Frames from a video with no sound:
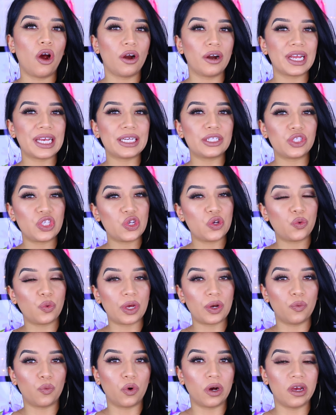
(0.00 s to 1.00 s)
are a
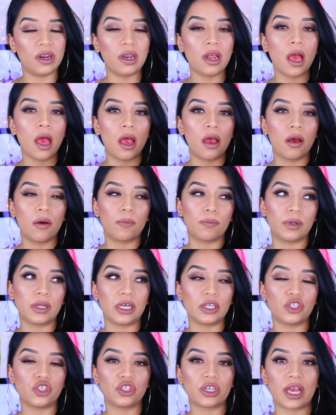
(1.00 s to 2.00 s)
two in one
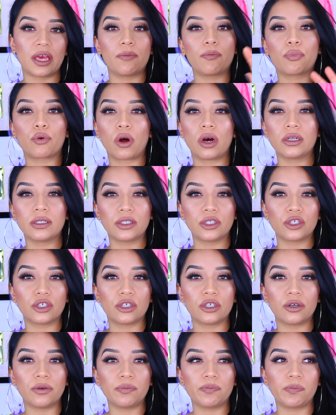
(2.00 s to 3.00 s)
blush and
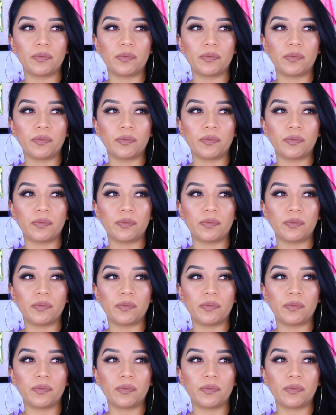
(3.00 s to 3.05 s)
bronzer,